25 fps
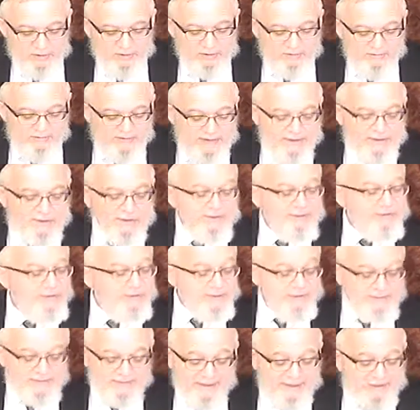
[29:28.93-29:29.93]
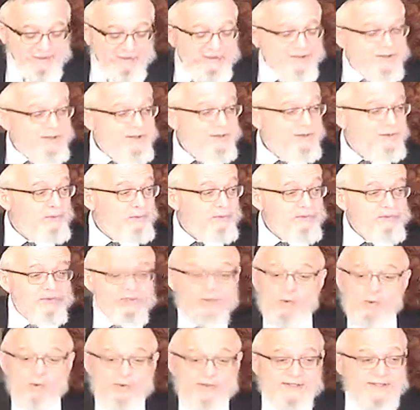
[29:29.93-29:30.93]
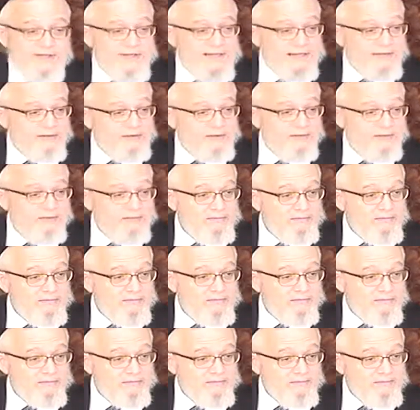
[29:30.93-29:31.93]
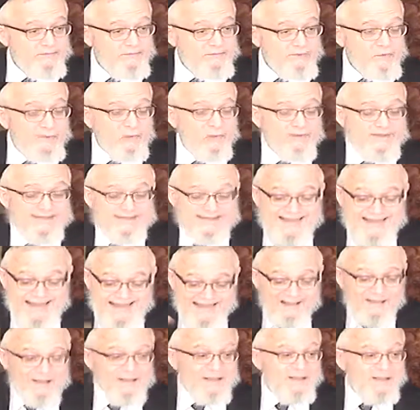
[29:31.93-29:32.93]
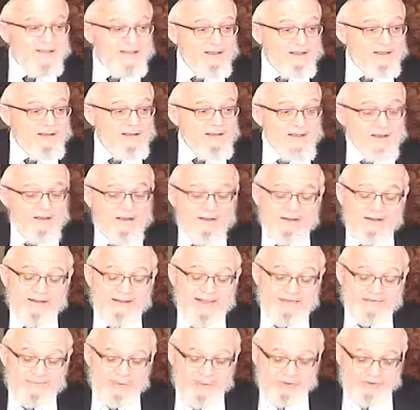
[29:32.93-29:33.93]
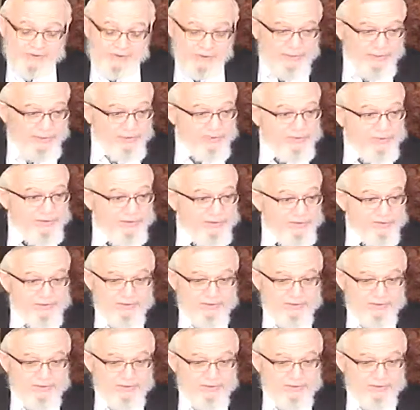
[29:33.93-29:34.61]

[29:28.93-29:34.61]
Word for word: There's nothing which is coincidental. Coincidentally, Levi was the third.